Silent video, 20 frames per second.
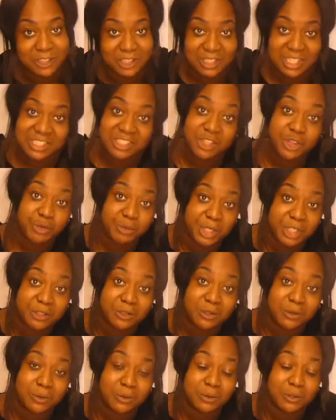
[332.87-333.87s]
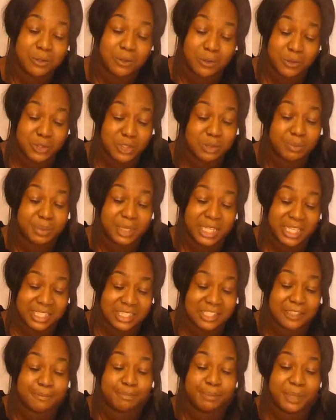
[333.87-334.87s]
So that's the 3-course
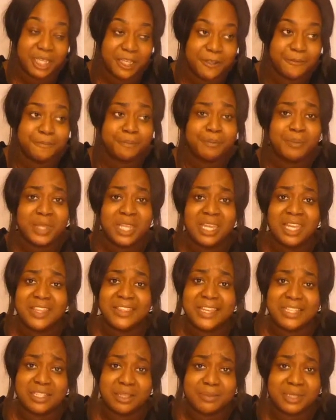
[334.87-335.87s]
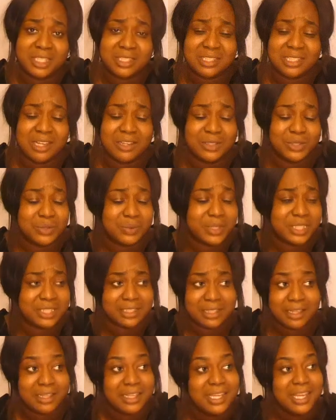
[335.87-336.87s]
plated meal. That's almost a tongue
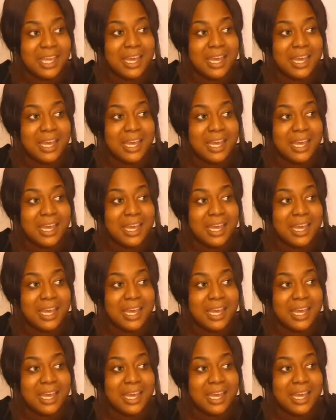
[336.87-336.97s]
twister.